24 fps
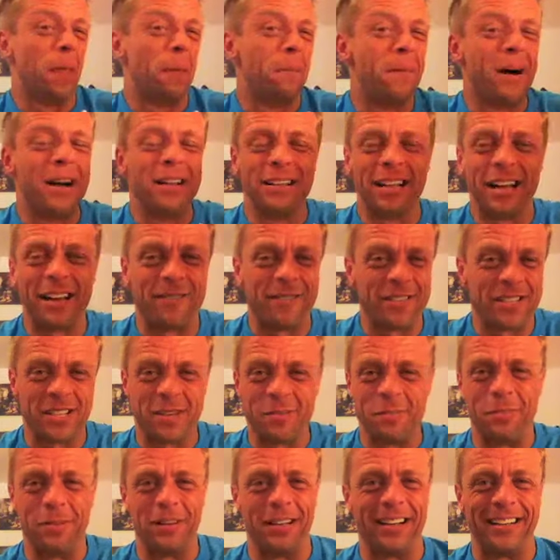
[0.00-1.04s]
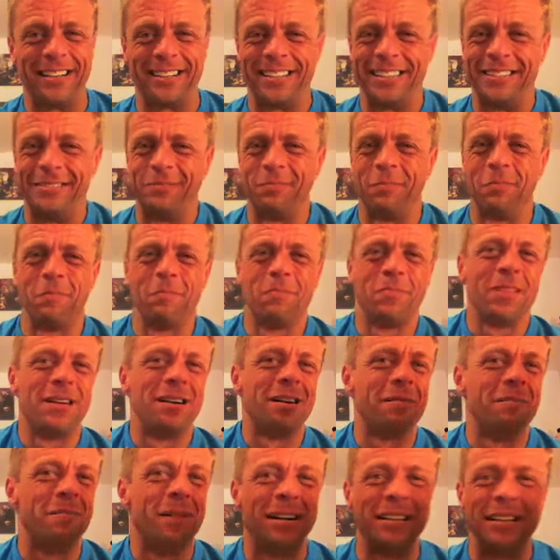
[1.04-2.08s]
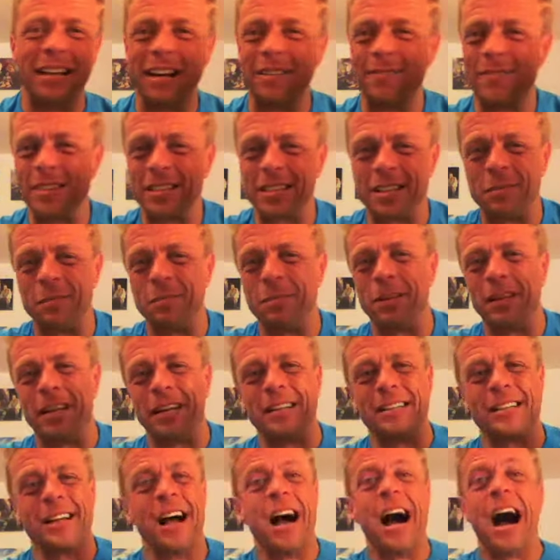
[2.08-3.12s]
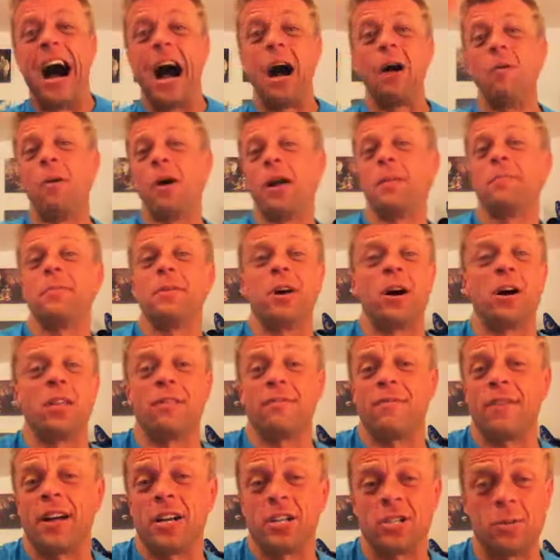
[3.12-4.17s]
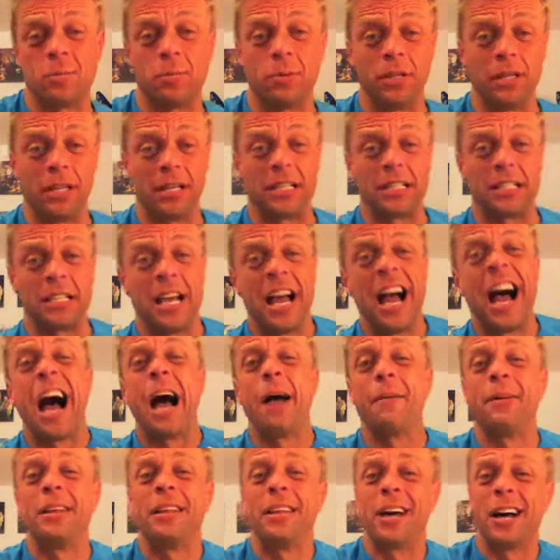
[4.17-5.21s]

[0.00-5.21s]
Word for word: My life is complete. My life is complete. I want to be on the fashion police. I mean,